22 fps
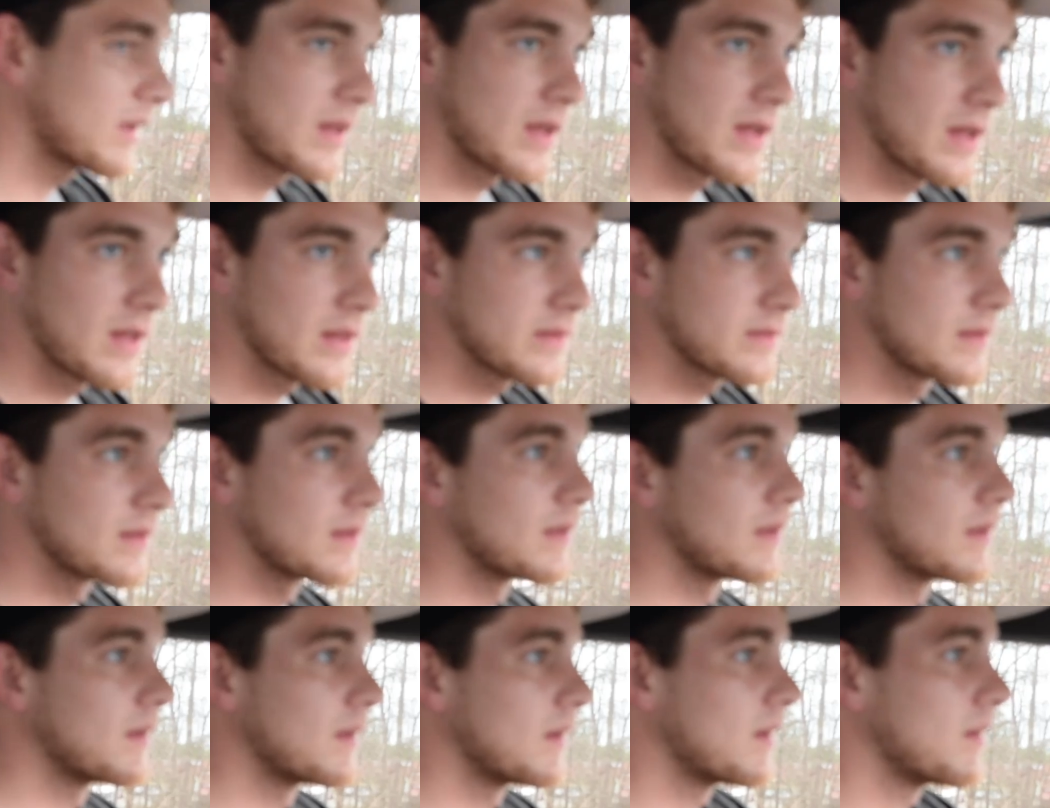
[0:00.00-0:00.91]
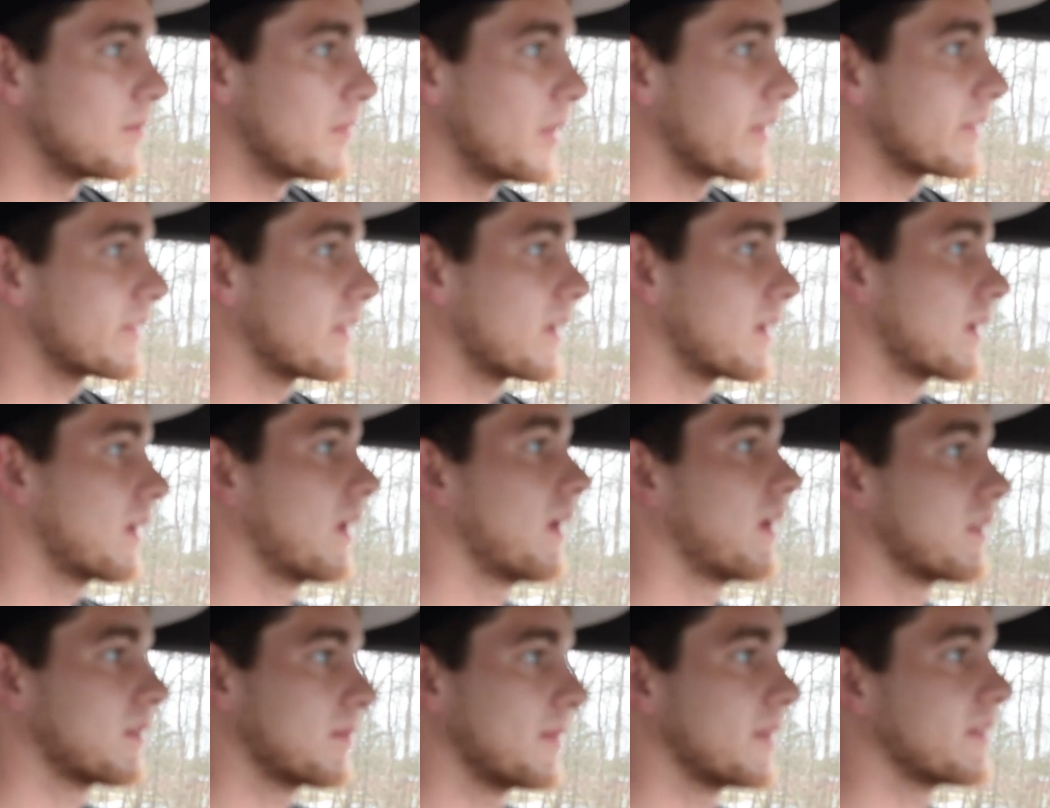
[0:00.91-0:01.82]
gas. Mustang
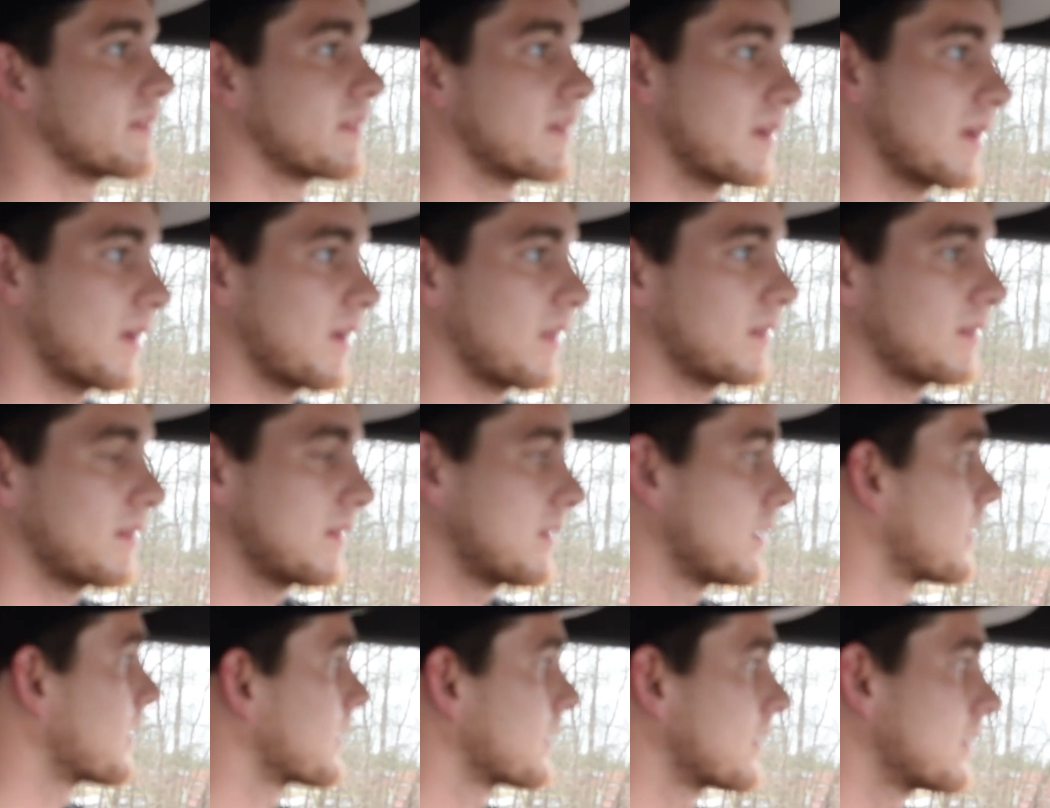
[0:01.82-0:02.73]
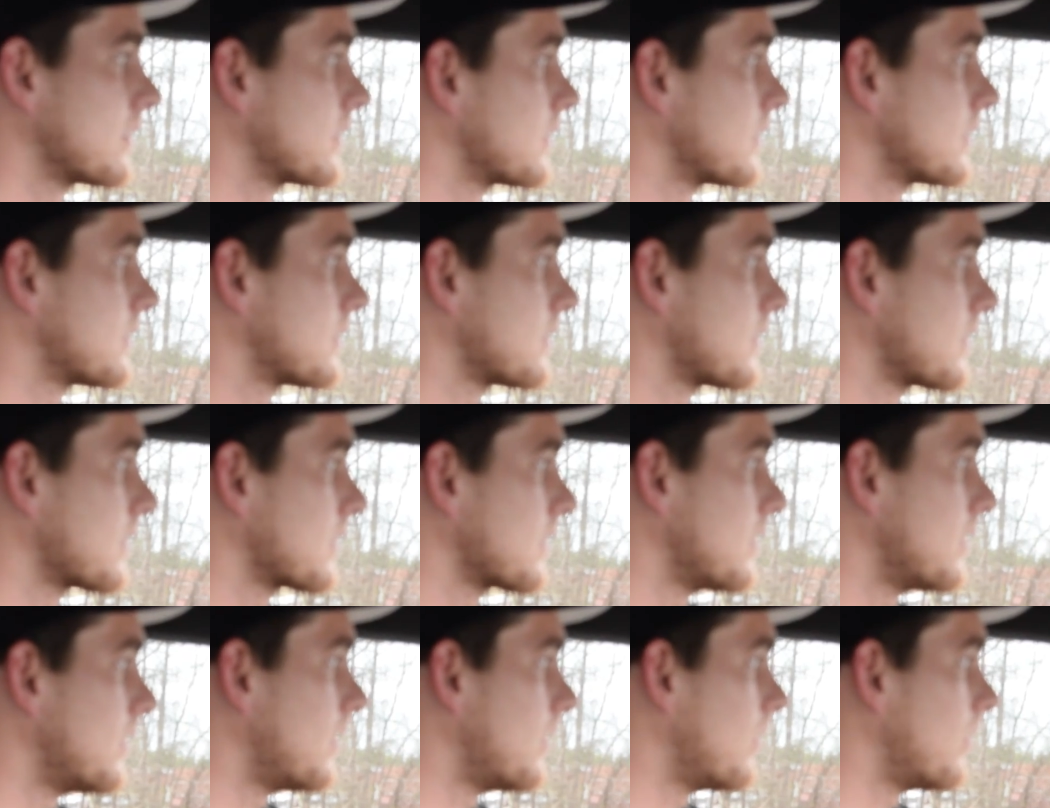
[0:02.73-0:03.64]
gas, Mustang gas. It's like
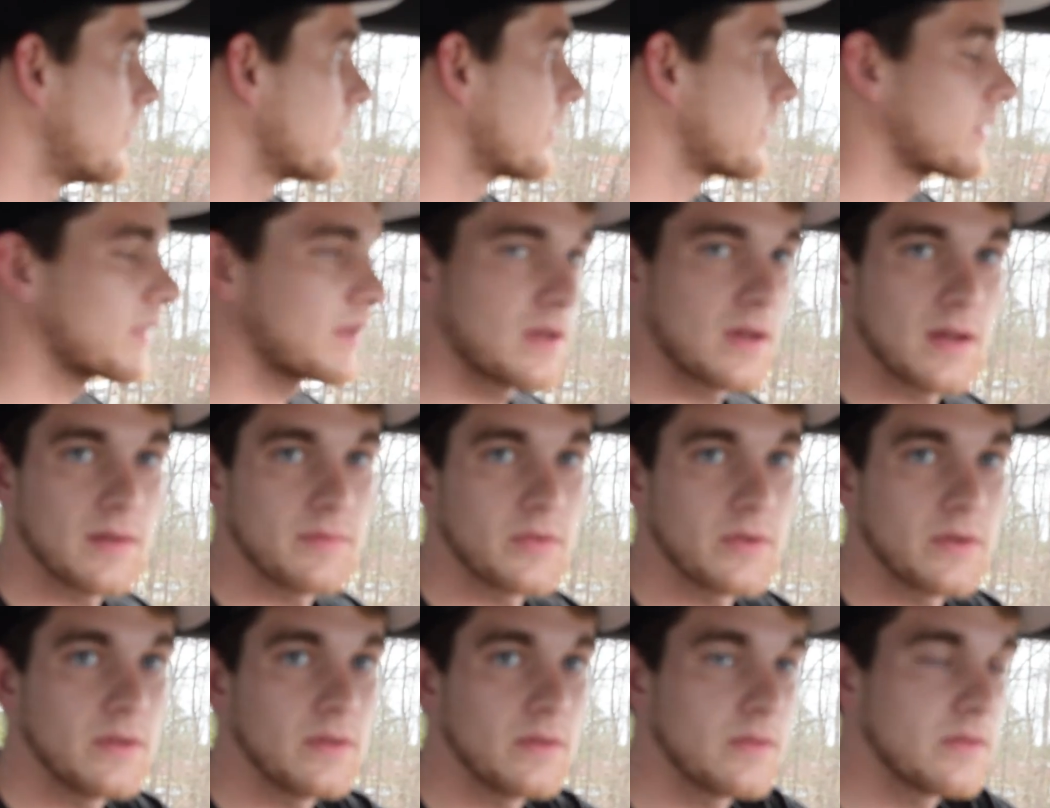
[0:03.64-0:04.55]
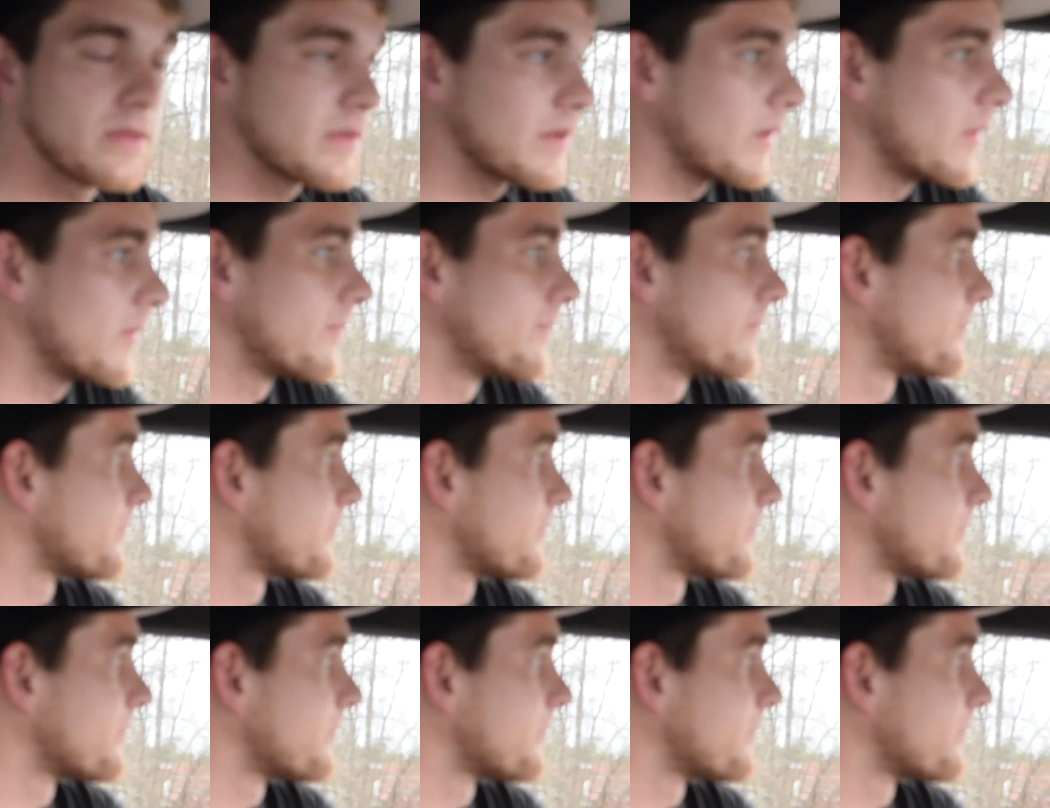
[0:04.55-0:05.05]
the only thing I ever do. So,